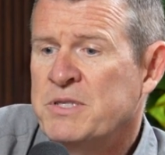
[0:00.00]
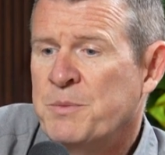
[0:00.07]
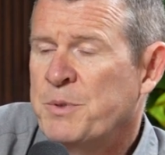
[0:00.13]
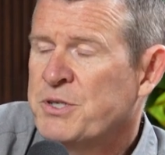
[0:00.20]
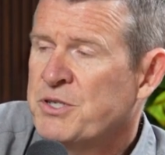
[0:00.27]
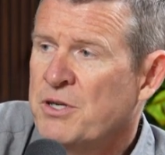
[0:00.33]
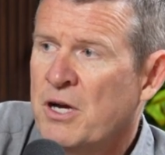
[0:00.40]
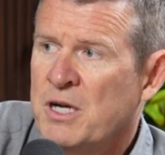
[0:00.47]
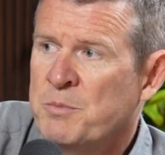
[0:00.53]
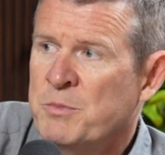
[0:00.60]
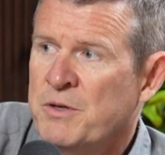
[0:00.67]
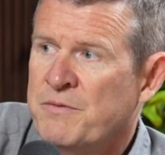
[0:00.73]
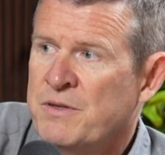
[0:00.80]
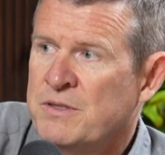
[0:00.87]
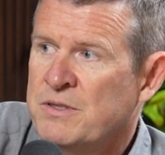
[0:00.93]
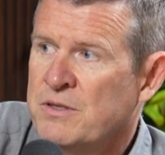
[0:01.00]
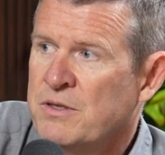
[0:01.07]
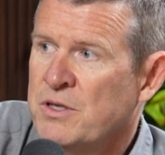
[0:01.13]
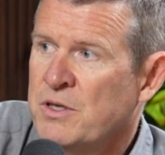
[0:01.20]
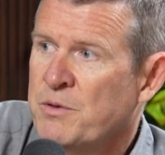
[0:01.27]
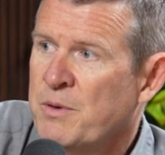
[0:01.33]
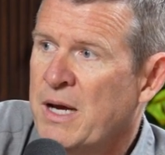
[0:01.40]
was a big shock move into
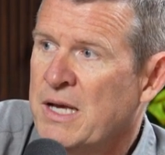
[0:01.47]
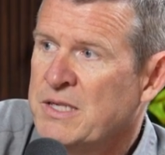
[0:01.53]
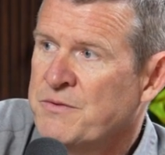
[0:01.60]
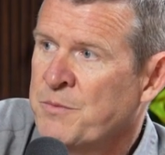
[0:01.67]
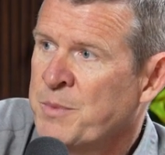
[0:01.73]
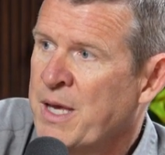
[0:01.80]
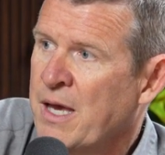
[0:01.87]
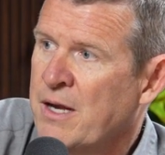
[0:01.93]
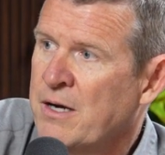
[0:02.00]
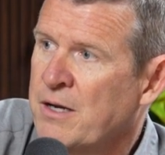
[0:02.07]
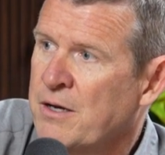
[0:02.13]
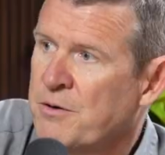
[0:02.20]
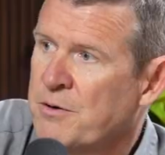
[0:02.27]
the U.S. from Canada